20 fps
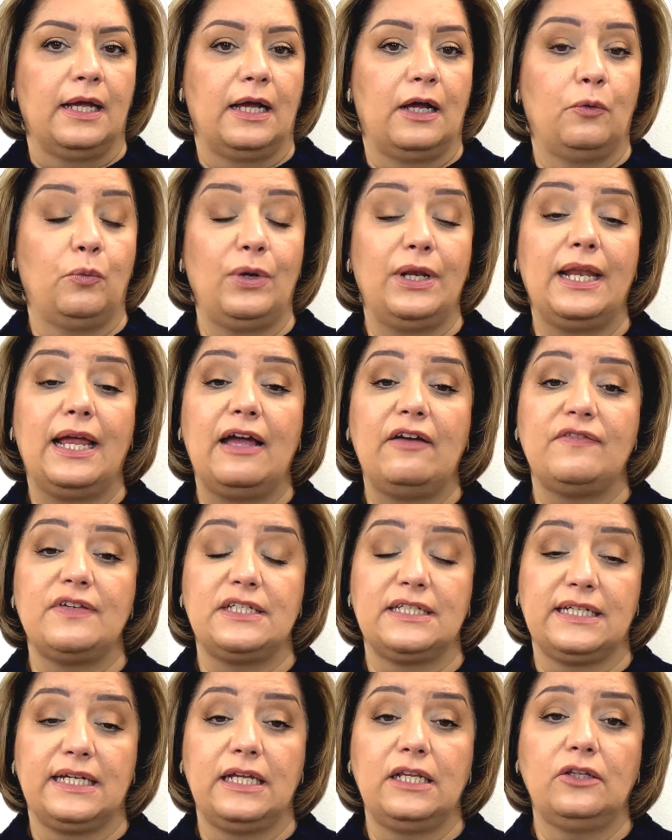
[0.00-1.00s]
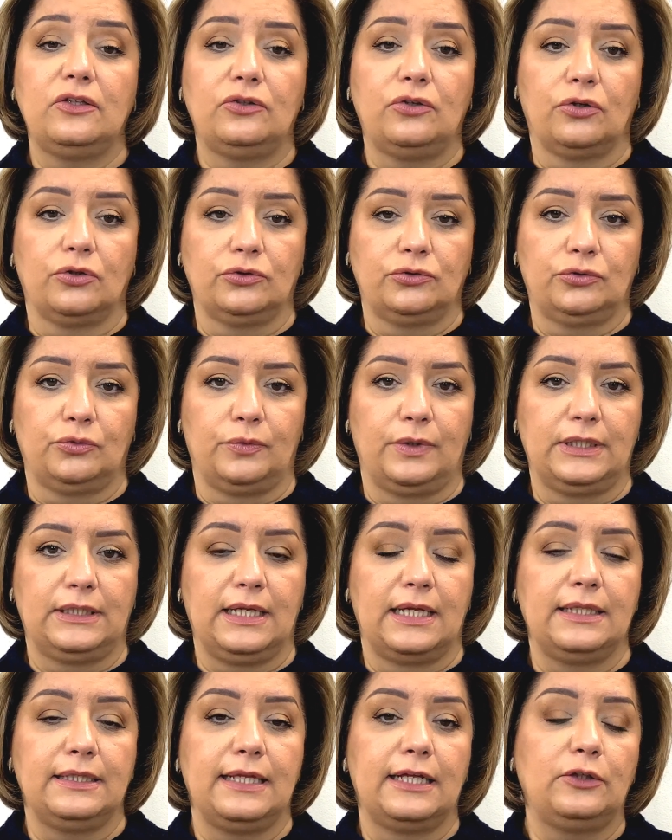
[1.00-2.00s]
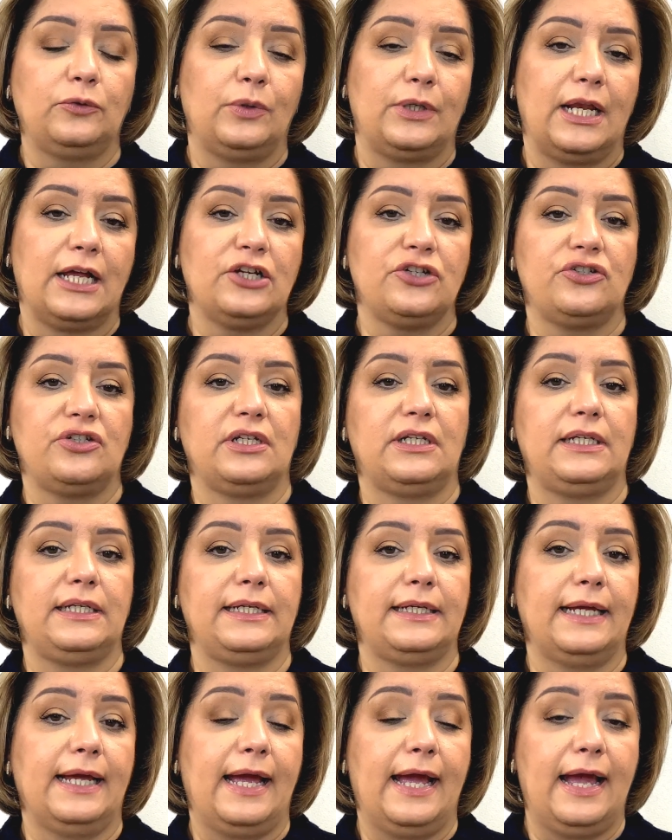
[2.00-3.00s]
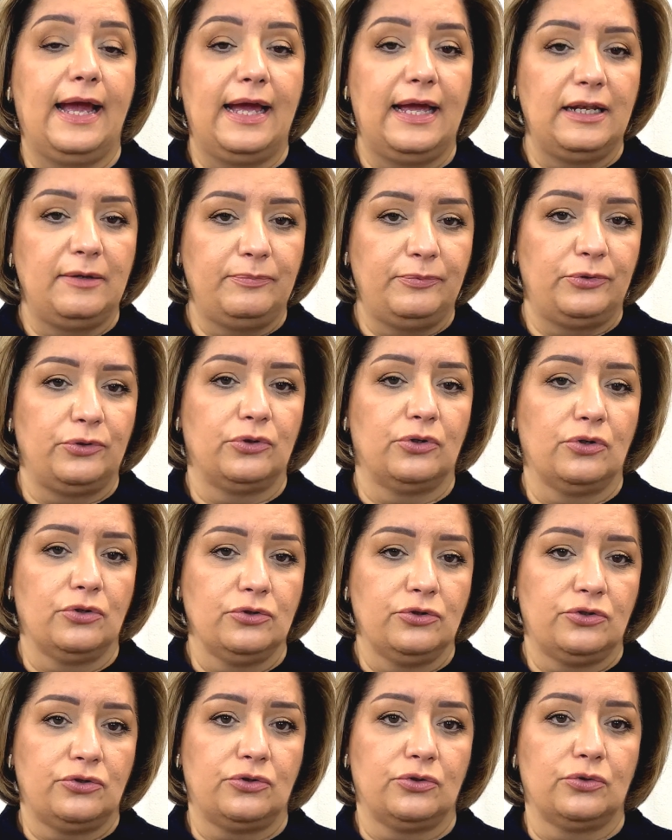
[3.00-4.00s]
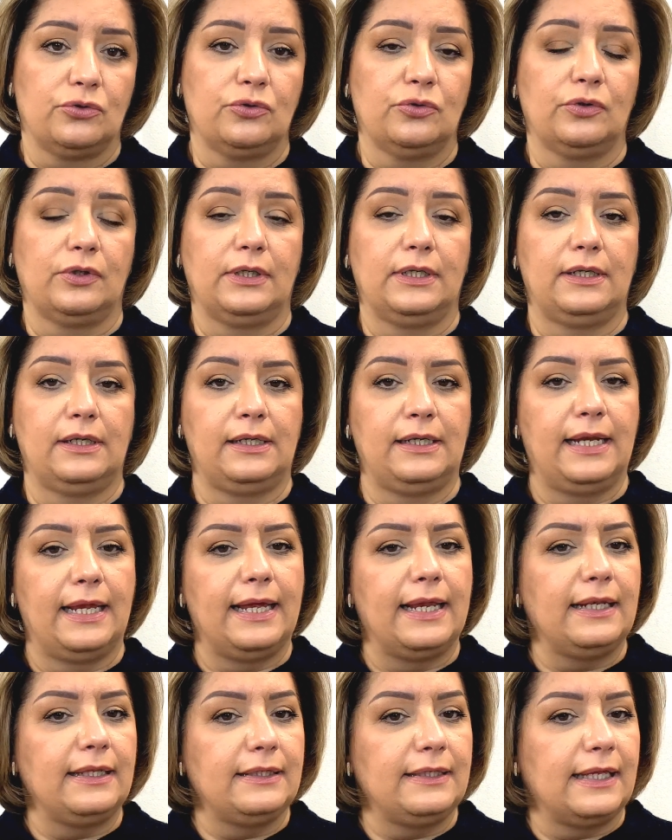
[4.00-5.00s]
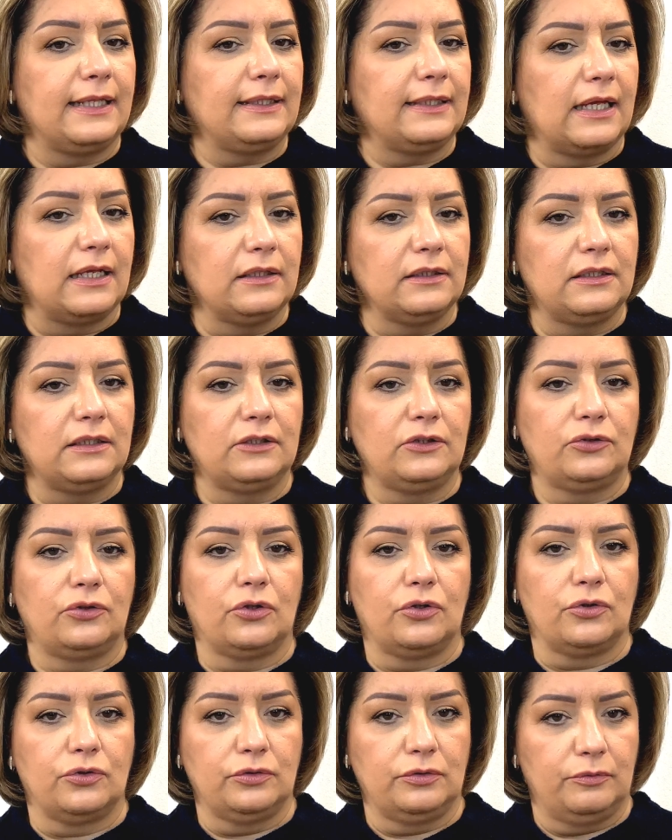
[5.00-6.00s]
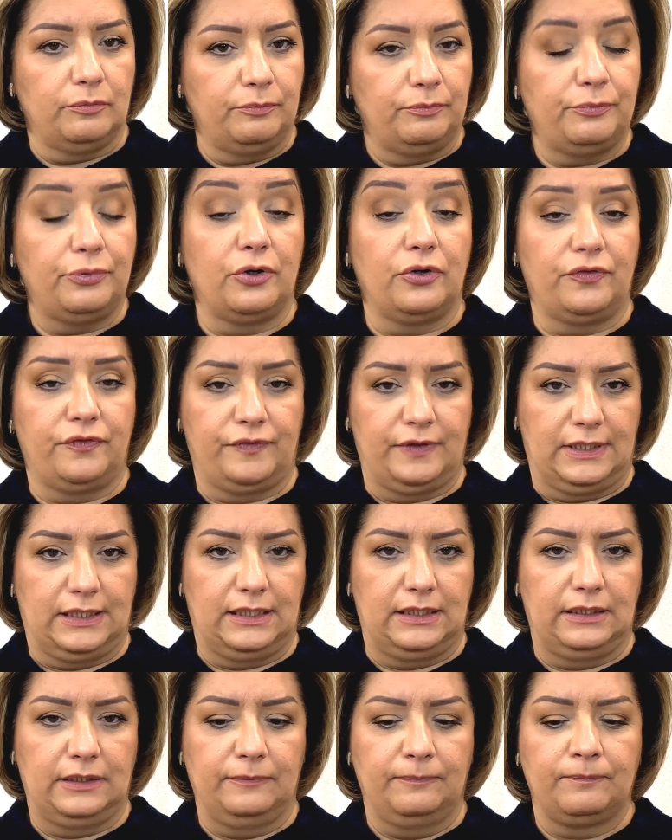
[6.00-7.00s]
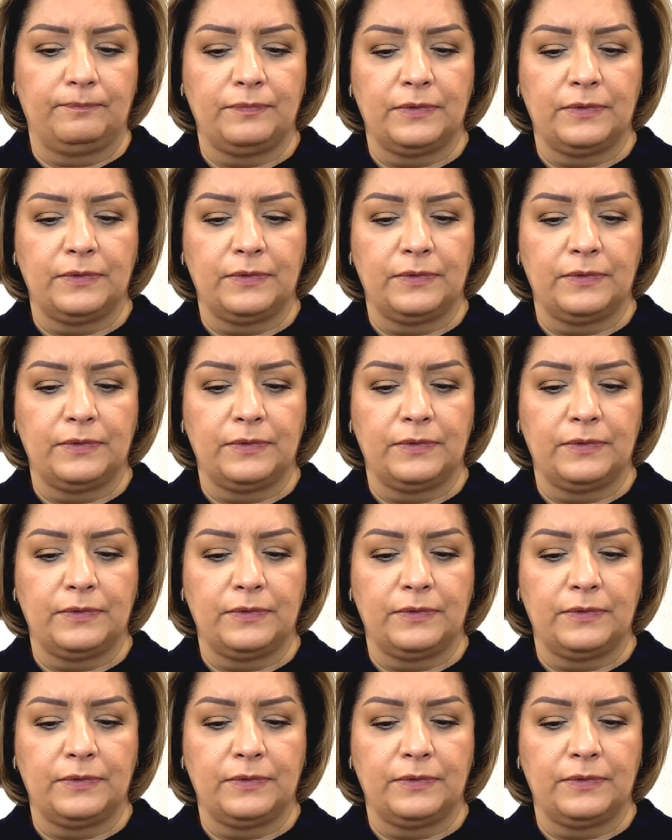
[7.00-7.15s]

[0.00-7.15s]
will have a skin tone to it, and that will actually help you also nail that undertone perfectly.